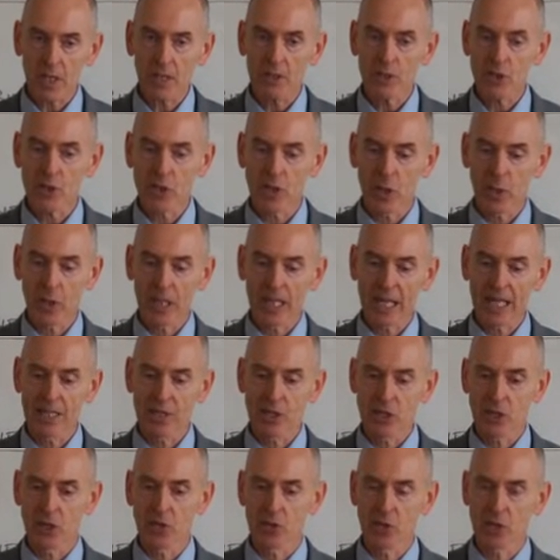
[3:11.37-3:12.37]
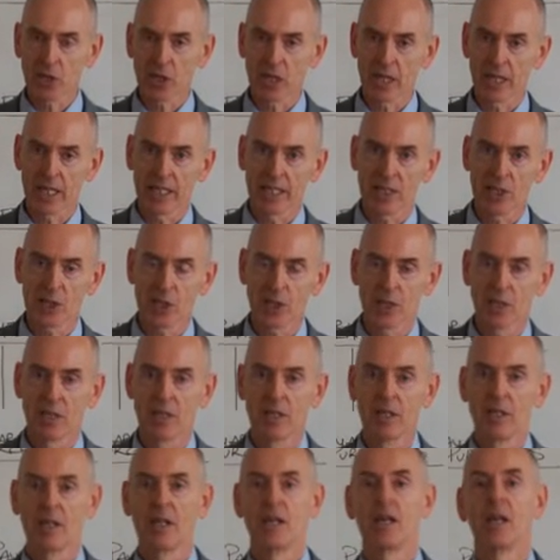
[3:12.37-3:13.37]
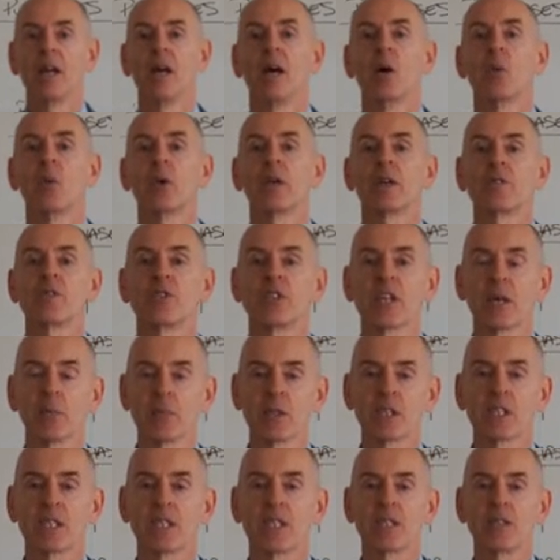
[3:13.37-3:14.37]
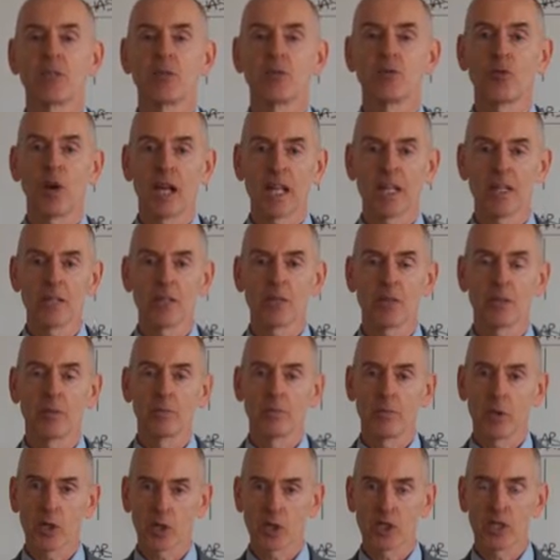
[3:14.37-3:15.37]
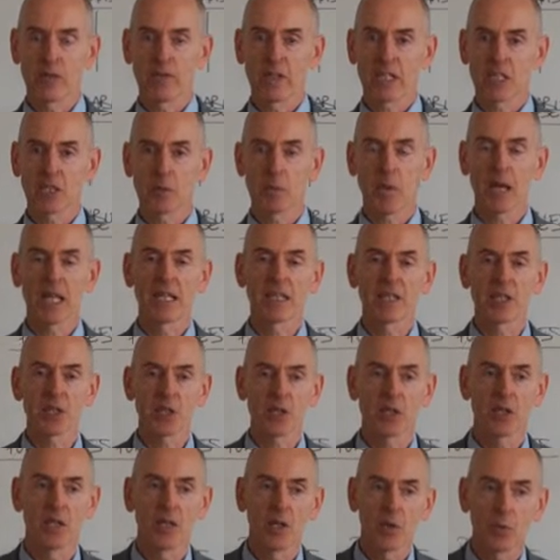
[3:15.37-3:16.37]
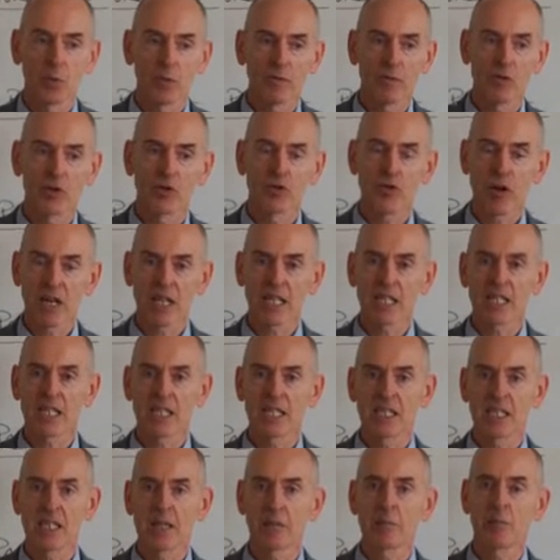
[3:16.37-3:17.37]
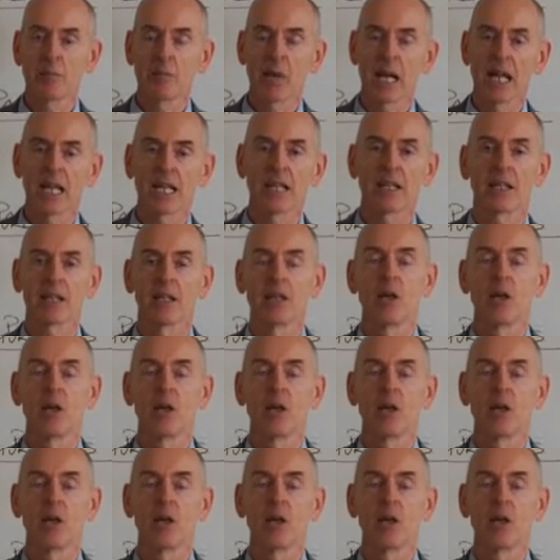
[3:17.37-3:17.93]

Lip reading: So again, two sides. We have debited rent, positive expense, with credited bank,